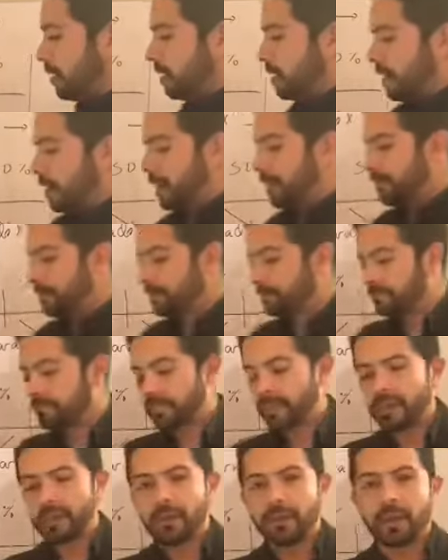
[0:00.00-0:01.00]

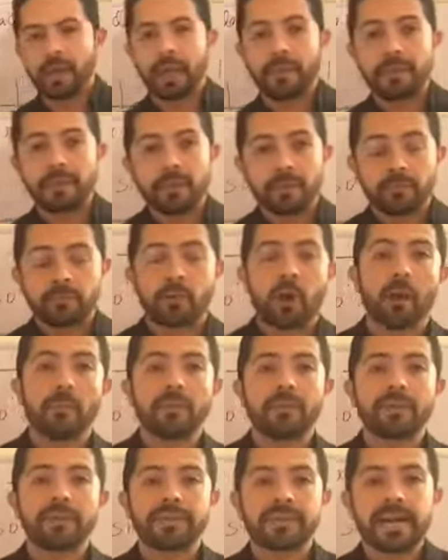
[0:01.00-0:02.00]
at the
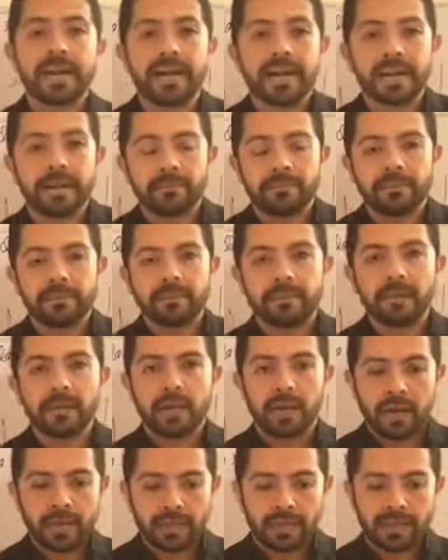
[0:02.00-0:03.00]
appropriate time,
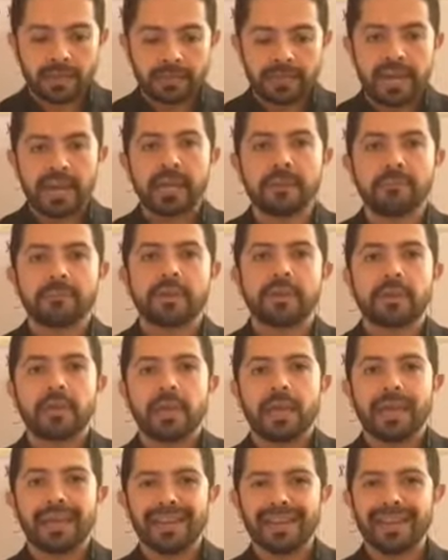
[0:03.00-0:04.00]
at a time
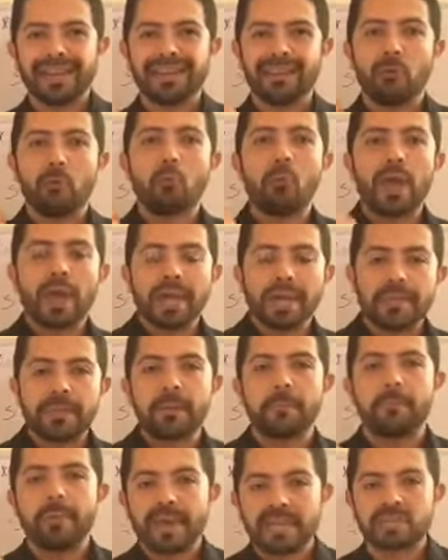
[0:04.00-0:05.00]
in the
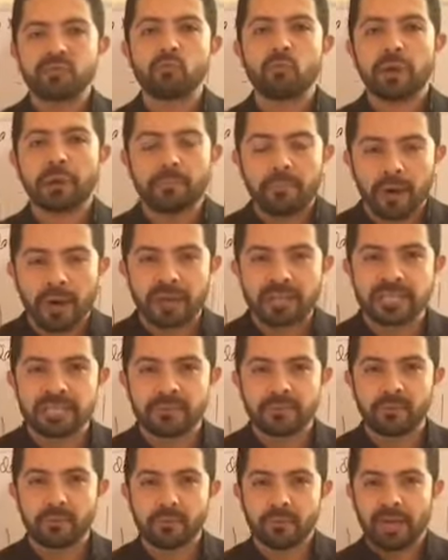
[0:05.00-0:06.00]
best way
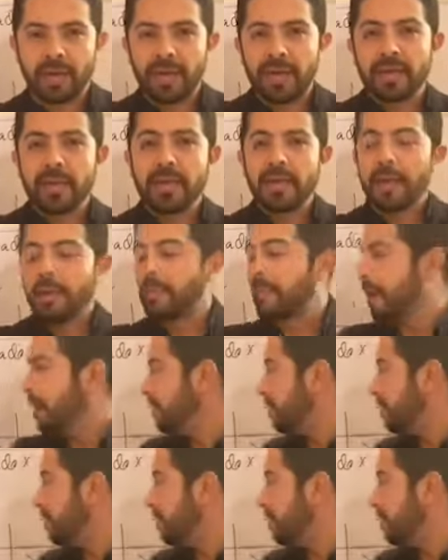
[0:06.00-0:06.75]
possible. Okay. Now